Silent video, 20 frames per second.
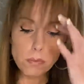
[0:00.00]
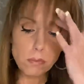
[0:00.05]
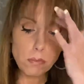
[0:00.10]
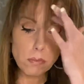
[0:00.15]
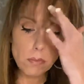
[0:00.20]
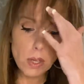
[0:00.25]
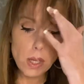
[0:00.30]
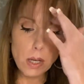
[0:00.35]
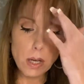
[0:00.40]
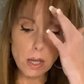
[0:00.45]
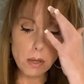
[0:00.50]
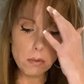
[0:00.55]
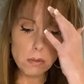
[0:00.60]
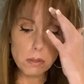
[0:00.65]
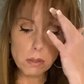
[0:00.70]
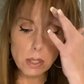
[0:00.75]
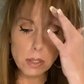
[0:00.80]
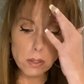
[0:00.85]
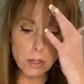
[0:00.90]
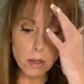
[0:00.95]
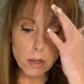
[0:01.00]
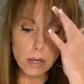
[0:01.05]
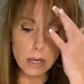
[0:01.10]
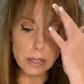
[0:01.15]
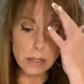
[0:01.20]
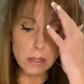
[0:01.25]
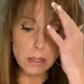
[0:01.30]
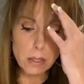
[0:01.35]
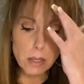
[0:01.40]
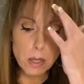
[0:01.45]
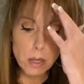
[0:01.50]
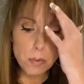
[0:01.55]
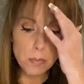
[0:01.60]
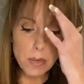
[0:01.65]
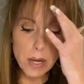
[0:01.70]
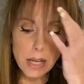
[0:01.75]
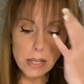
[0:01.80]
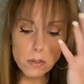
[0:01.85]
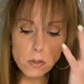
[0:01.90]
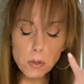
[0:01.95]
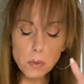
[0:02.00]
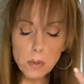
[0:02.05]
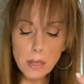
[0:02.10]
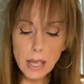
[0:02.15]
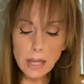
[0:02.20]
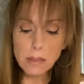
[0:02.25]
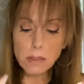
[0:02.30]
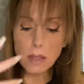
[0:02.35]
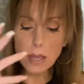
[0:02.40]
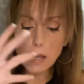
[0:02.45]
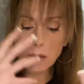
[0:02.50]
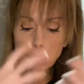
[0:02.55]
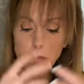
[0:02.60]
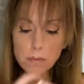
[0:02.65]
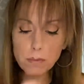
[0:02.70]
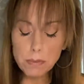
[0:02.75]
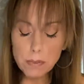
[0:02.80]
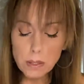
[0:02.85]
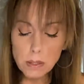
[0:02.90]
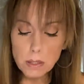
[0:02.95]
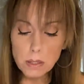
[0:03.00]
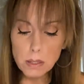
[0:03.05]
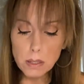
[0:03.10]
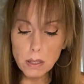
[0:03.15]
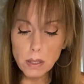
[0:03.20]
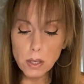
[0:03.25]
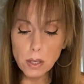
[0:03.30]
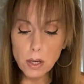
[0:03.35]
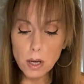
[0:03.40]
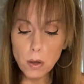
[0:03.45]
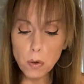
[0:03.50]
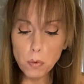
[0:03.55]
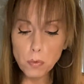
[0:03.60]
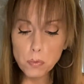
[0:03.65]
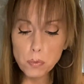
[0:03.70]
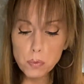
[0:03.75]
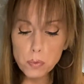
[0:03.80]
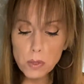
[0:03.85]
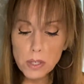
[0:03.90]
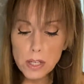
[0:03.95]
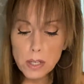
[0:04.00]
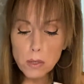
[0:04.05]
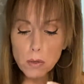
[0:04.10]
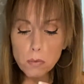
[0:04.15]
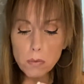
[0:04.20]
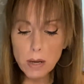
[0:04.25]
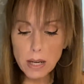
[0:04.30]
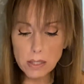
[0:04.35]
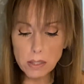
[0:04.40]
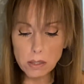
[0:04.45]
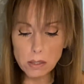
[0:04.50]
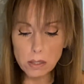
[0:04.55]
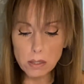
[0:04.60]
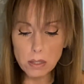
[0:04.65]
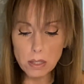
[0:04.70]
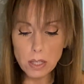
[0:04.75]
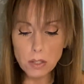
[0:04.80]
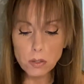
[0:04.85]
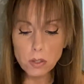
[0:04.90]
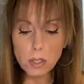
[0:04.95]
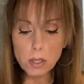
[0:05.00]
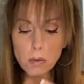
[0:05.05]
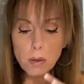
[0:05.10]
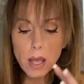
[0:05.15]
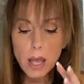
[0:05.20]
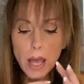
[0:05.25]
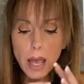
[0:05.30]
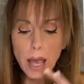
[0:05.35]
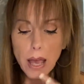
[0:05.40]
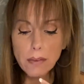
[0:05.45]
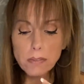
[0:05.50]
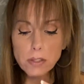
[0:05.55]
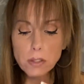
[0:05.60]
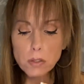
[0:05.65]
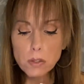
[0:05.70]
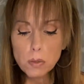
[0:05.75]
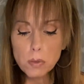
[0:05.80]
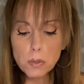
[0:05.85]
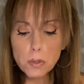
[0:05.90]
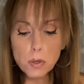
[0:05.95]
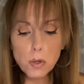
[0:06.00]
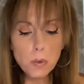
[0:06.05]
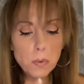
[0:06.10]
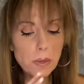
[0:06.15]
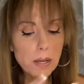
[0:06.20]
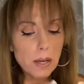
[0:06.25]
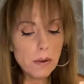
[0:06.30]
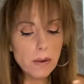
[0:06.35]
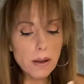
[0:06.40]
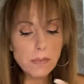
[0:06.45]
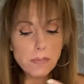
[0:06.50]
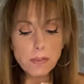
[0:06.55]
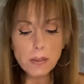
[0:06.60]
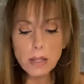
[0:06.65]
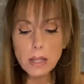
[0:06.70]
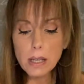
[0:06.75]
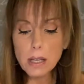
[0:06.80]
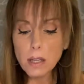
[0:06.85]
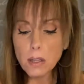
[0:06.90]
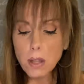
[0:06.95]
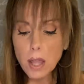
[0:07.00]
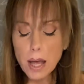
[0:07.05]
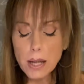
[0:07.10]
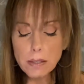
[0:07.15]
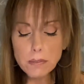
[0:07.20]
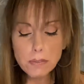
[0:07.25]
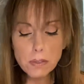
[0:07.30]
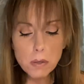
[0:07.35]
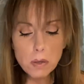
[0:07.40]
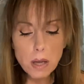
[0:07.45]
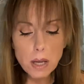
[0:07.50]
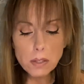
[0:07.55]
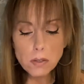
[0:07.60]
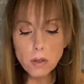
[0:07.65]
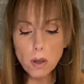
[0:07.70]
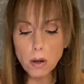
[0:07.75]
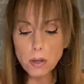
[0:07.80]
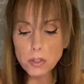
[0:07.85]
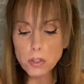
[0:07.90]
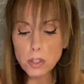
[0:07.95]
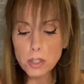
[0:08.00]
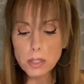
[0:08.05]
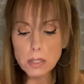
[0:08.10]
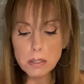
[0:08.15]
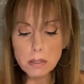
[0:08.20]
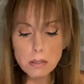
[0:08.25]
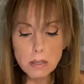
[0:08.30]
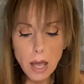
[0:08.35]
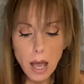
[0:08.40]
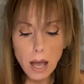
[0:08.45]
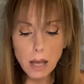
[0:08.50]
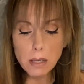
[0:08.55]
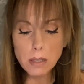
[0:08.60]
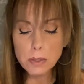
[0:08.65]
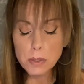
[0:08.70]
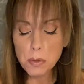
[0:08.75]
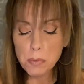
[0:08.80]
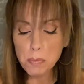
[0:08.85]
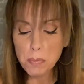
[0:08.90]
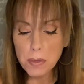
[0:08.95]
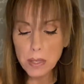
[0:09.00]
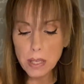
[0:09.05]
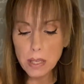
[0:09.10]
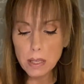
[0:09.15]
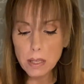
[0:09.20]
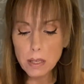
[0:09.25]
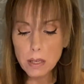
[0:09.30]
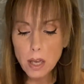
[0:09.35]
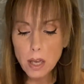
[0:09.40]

It's hard. But I do get that, real restlessness. So having to do with career, I feel like a lot of you guys are just not going to be